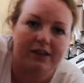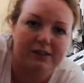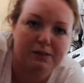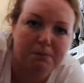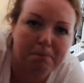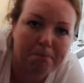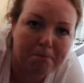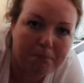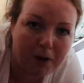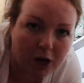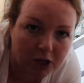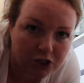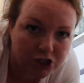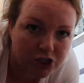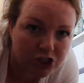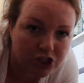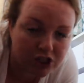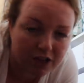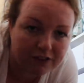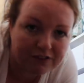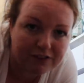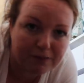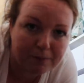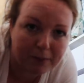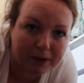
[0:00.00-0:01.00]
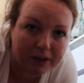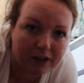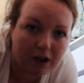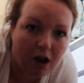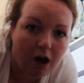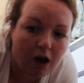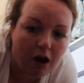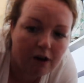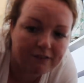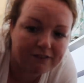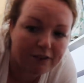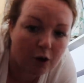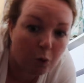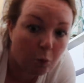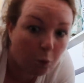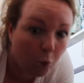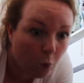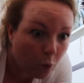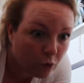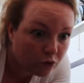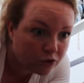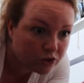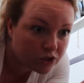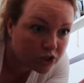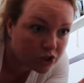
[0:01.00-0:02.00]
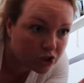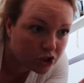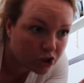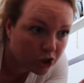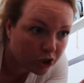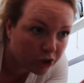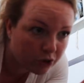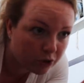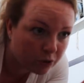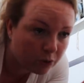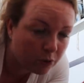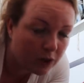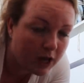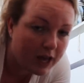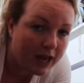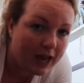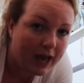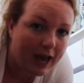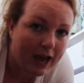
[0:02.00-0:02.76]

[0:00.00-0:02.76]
as much stuff in my car if I wanted to.